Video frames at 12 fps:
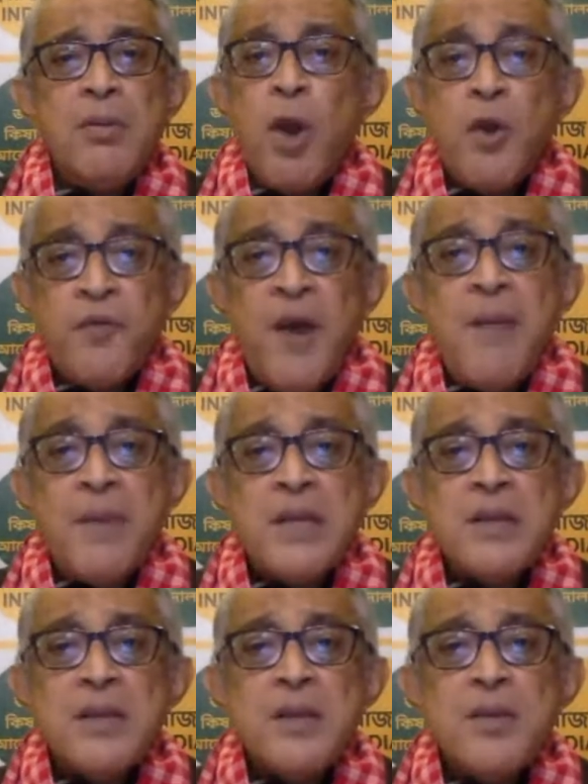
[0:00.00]
not
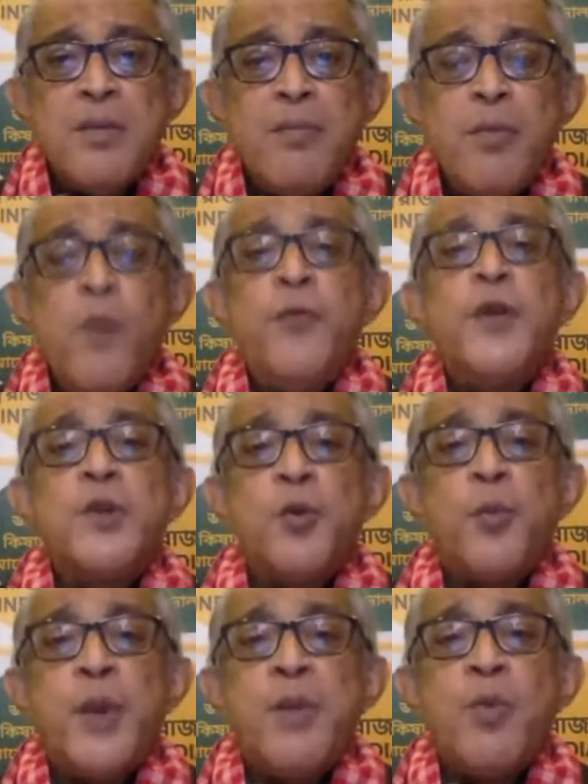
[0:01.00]
farmers, moved the
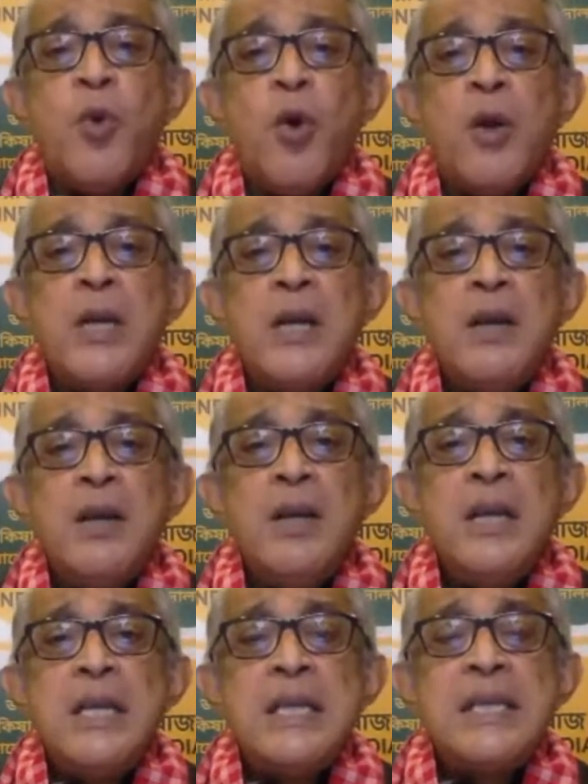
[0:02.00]
Supreme Court
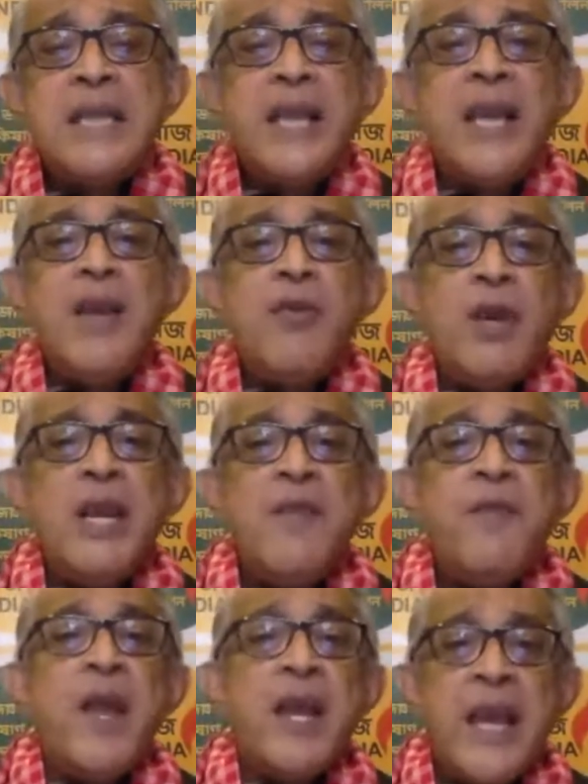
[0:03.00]
seeking
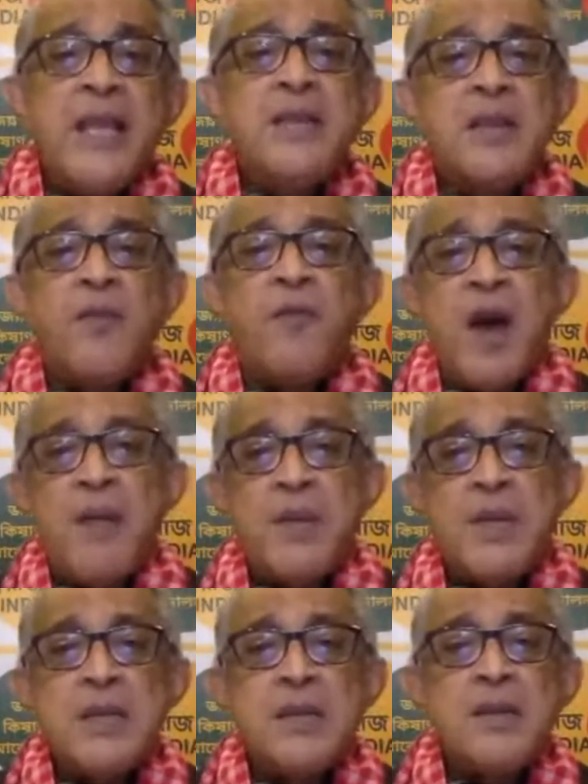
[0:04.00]
relief against the
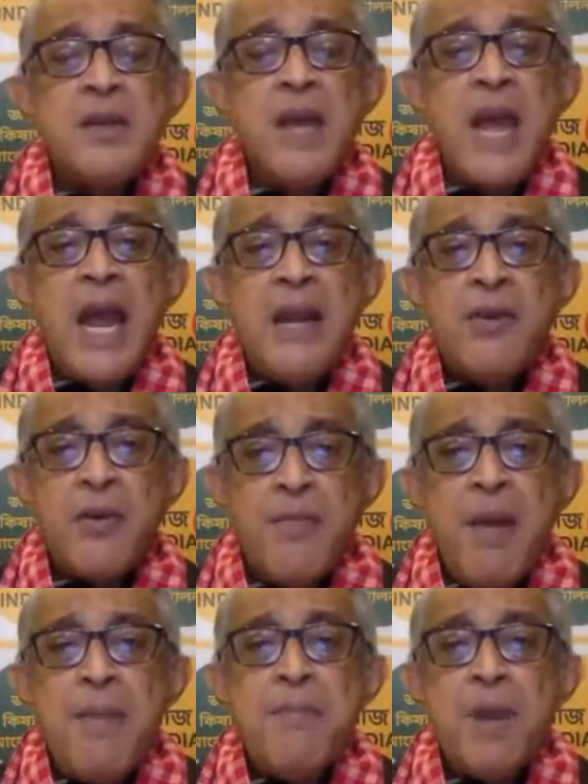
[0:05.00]
farmers. And
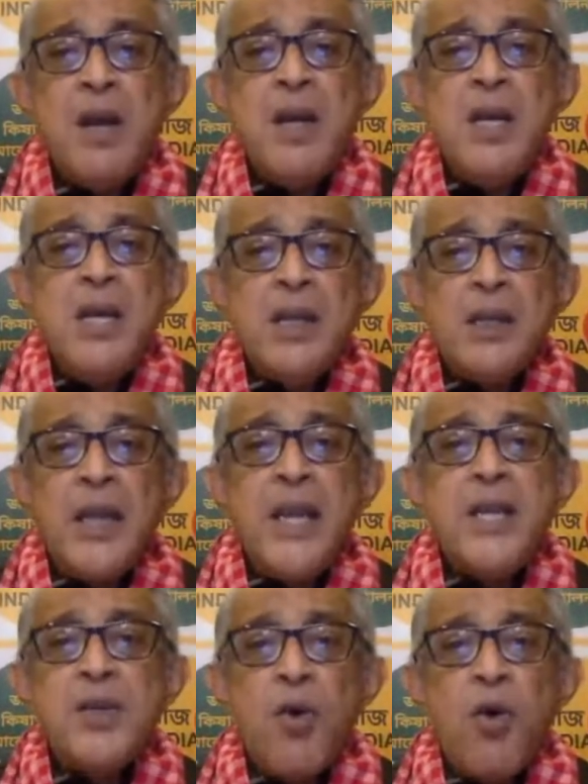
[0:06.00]
remember,
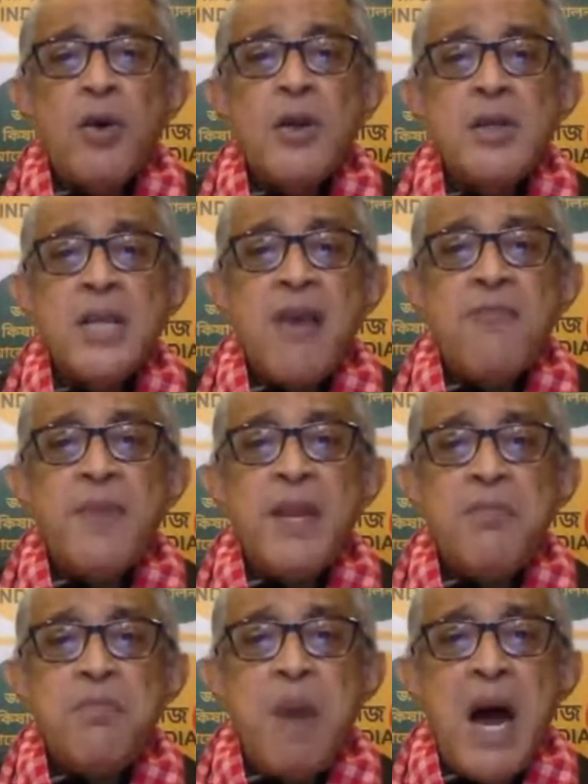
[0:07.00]
these orders have
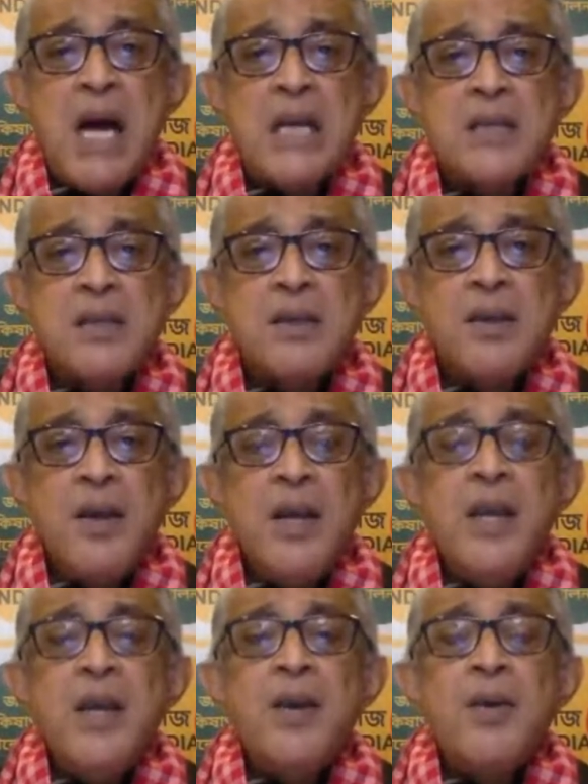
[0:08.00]
been passed
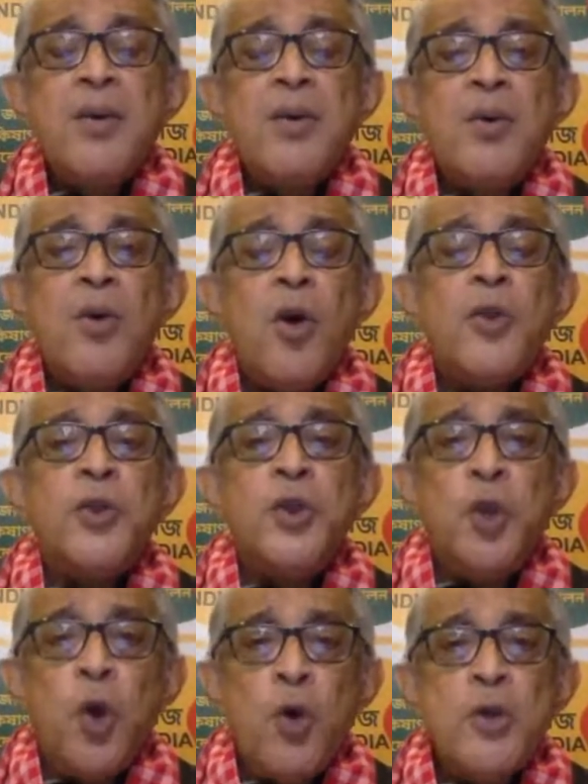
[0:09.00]
on
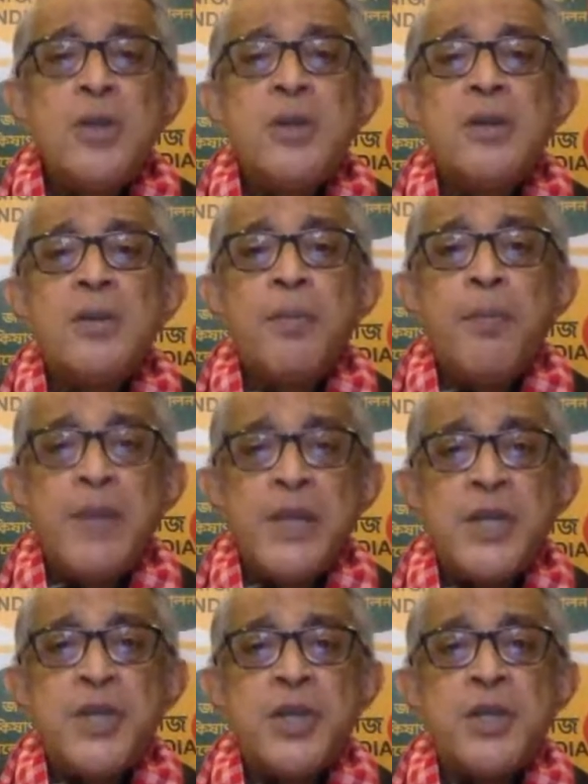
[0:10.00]
those
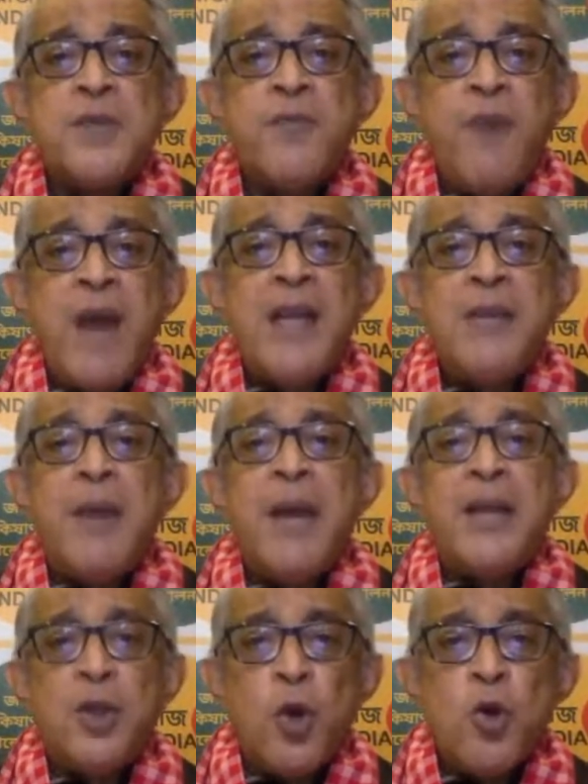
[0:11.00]
petitions filed
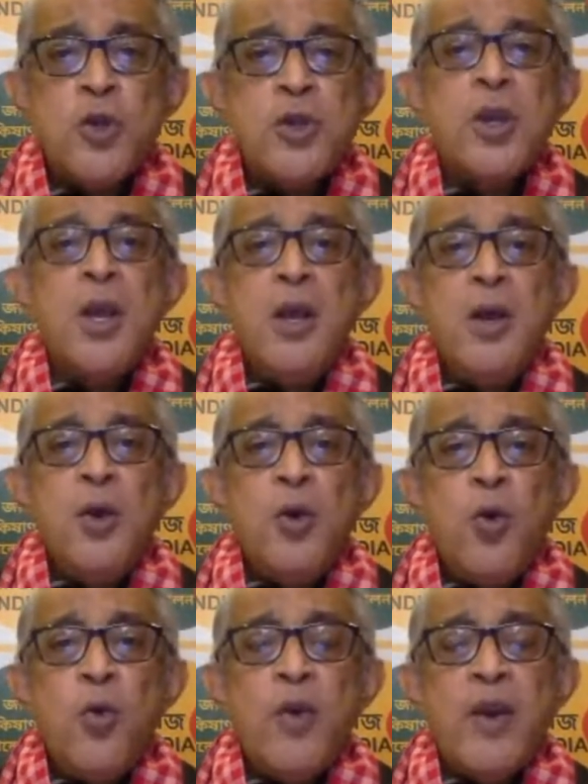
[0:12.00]
by those
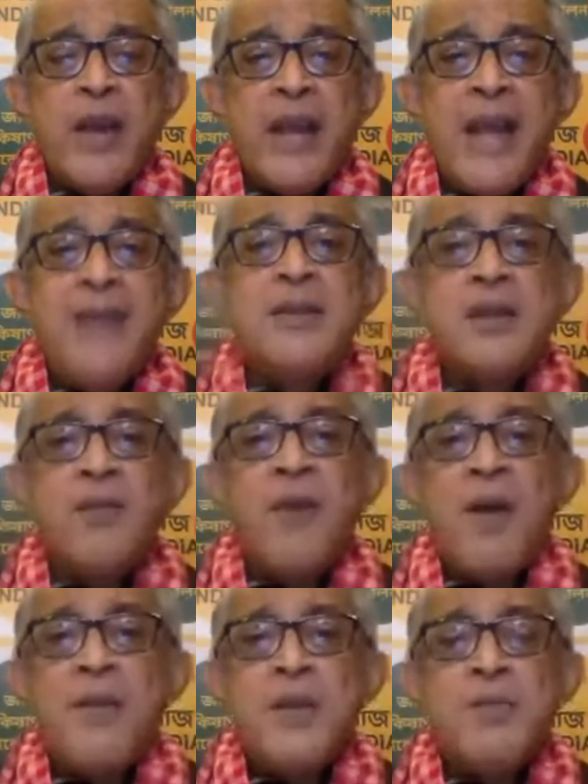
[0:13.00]
who were against the
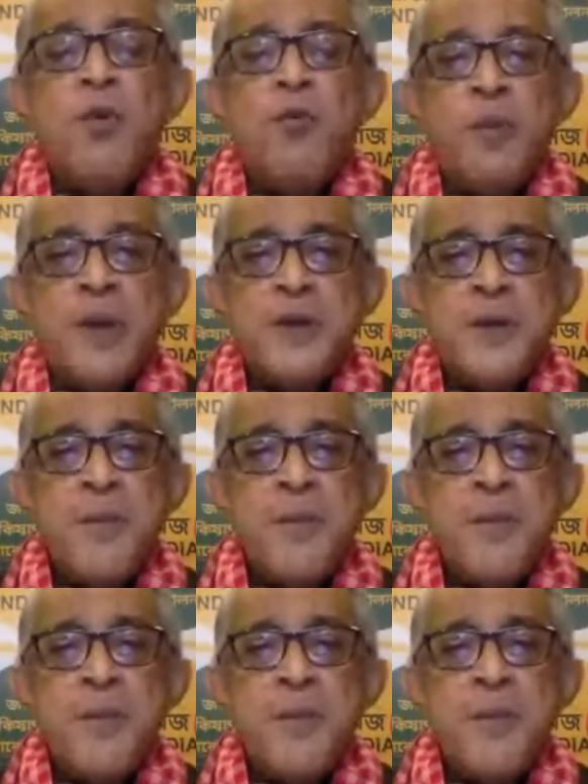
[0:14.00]
farmers' movement.